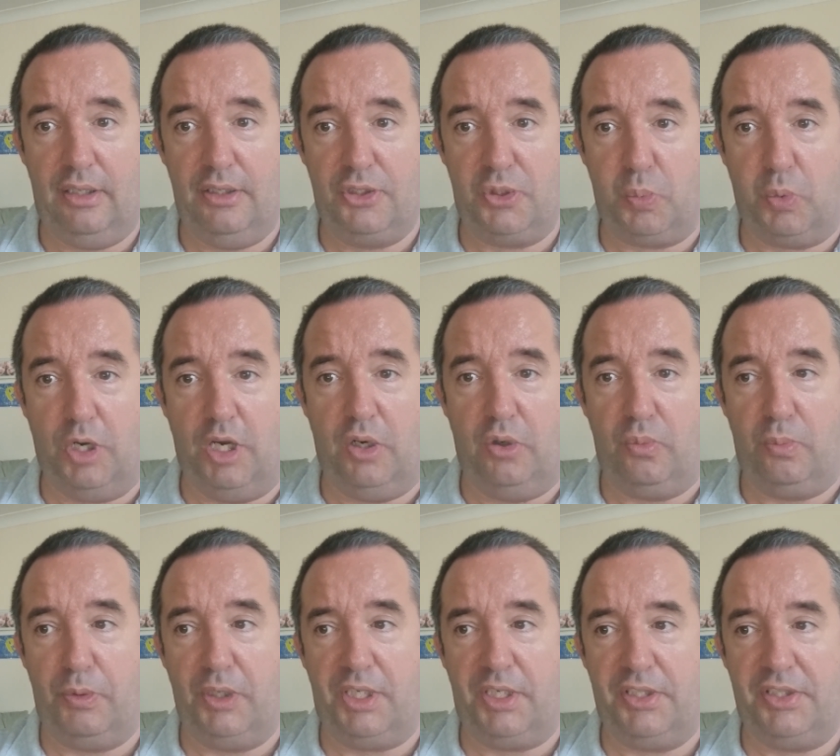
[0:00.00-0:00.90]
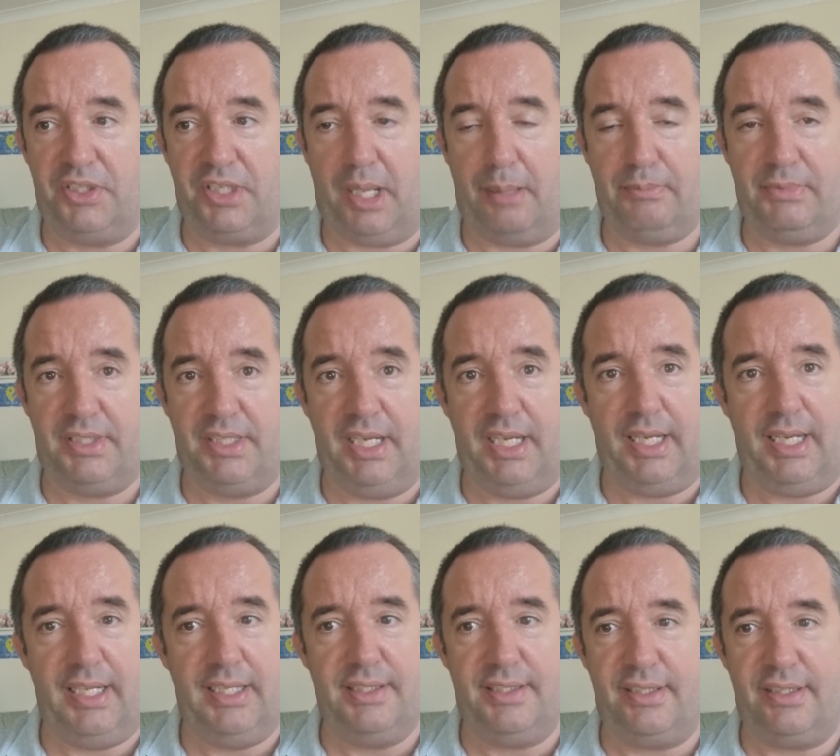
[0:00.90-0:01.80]
as well because some
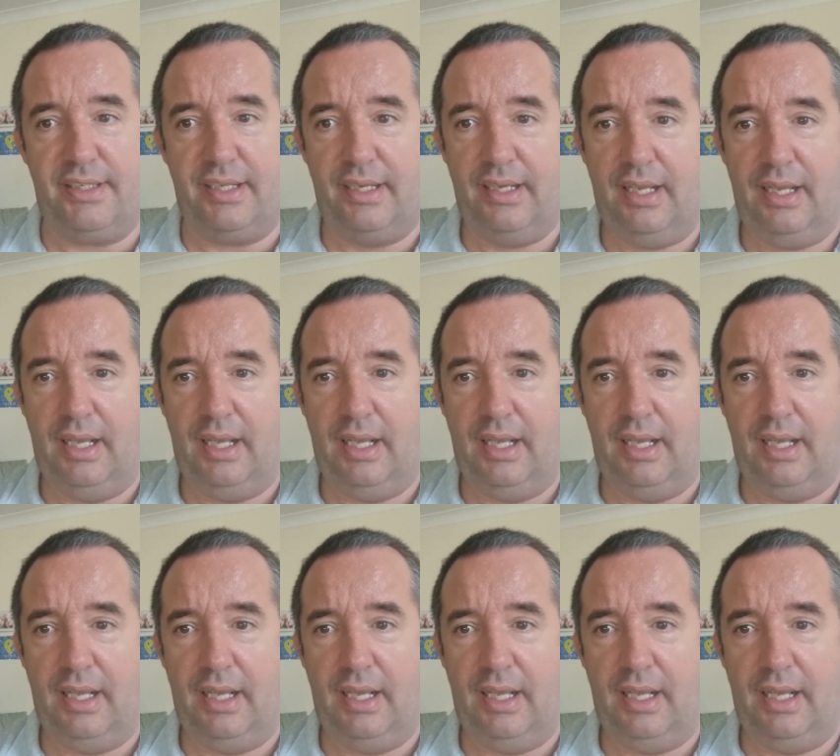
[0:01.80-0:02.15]
tickets,